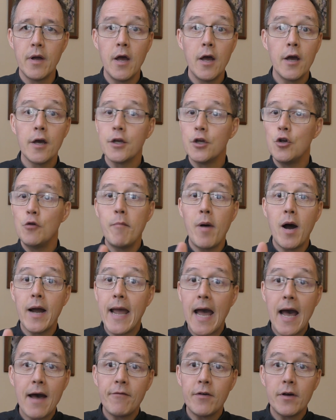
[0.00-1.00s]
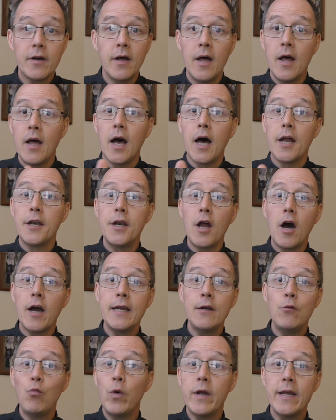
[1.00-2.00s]
You might have a
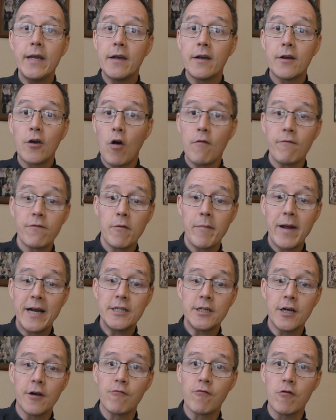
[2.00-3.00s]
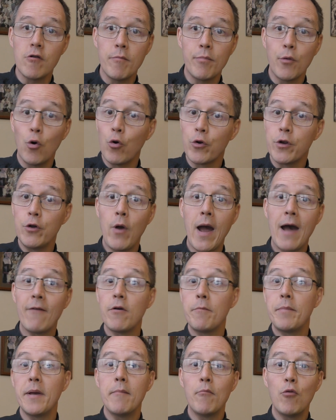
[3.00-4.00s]
9-week confirmation group, or you have a
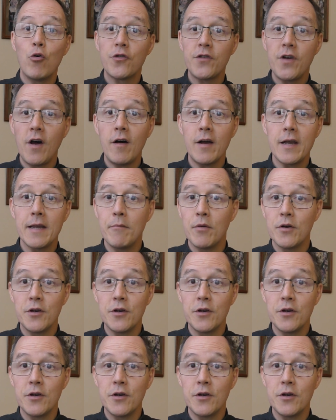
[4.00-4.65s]
bit more time and you